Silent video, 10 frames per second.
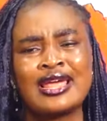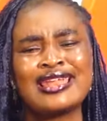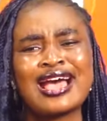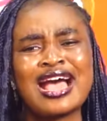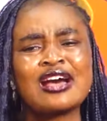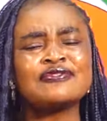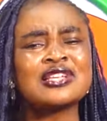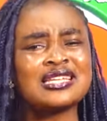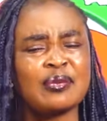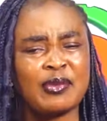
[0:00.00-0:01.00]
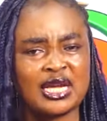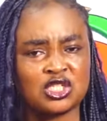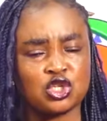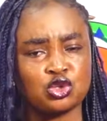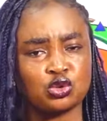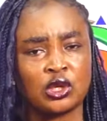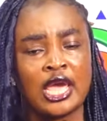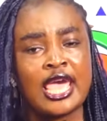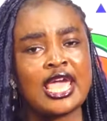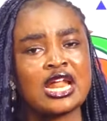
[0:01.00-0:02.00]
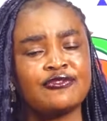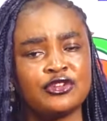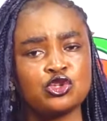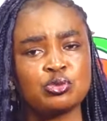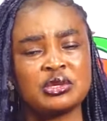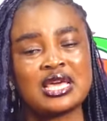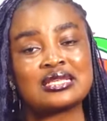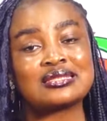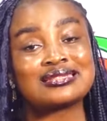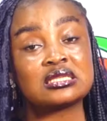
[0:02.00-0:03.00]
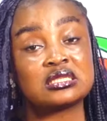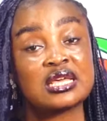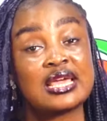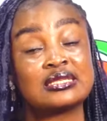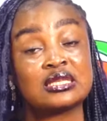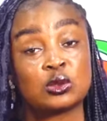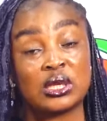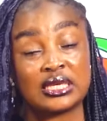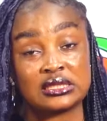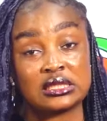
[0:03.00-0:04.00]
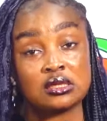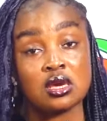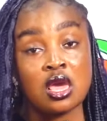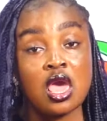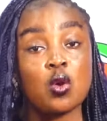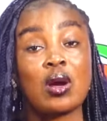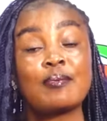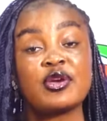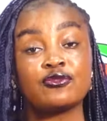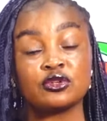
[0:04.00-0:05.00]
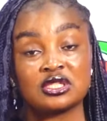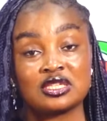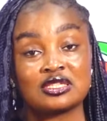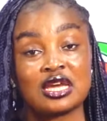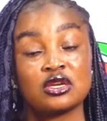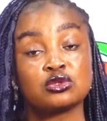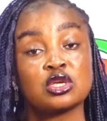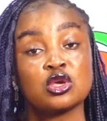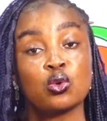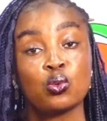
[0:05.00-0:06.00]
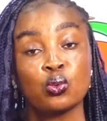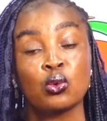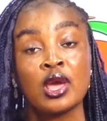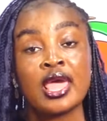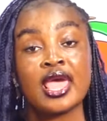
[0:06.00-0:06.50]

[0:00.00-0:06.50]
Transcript: na after the match no and a video be started say circulating e wa be fonten time so ne ohu